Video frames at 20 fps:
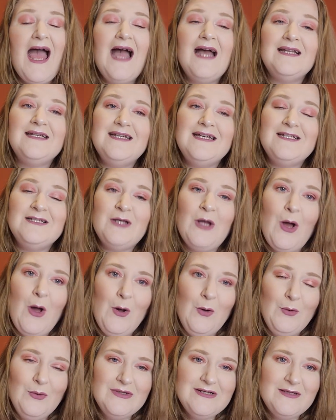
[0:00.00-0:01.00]
and his
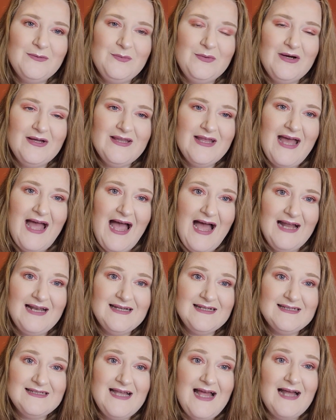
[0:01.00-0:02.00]
older brother
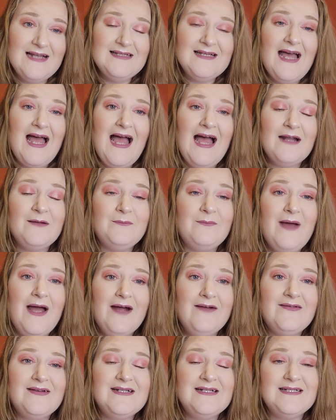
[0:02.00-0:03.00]
Alexander had
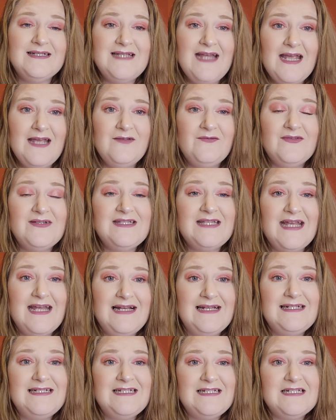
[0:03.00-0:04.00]
married David's
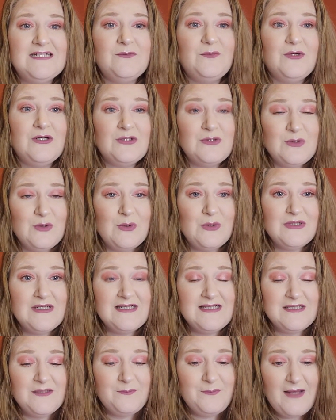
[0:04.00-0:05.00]
illegitimate daughter
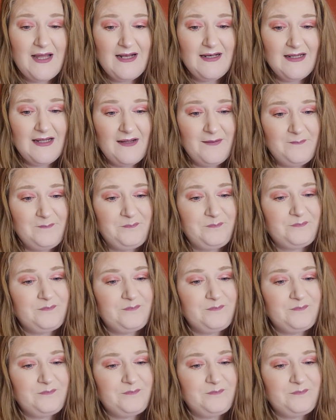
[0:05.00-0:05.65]
Sibella.